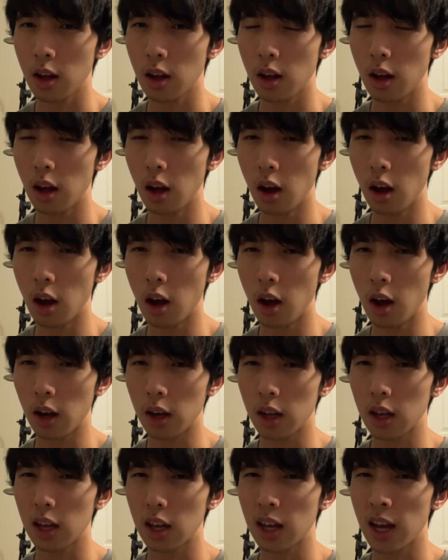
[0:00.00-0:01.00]
uh
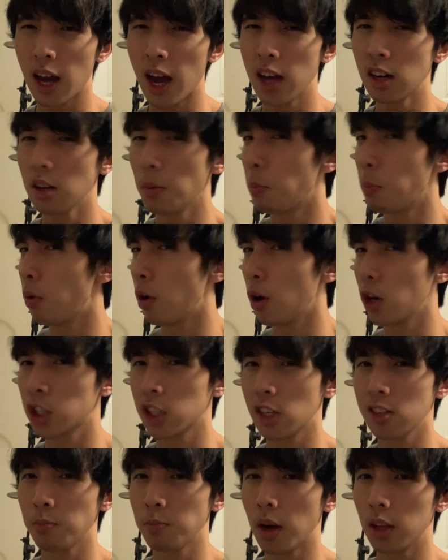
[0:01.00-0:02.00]
kind of
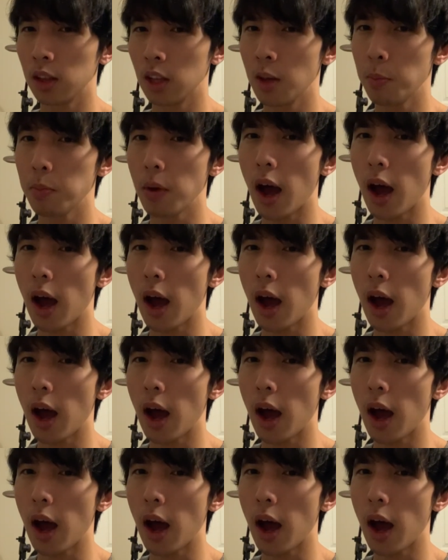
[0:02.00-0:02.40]
pushes my lip